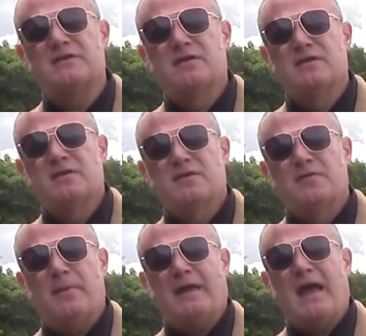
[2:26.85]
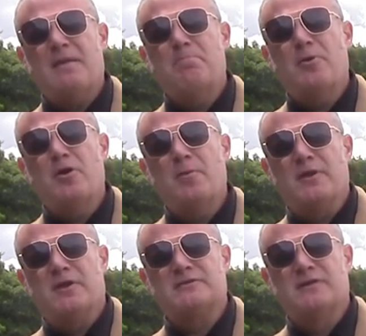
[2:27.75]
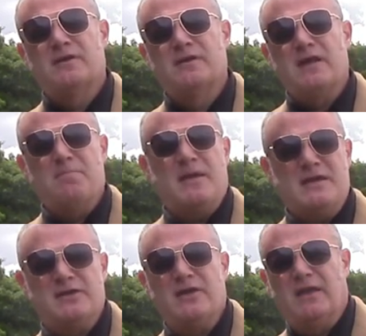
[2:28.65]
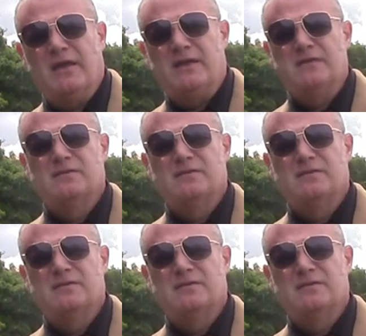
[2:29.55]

that became permanent immediately.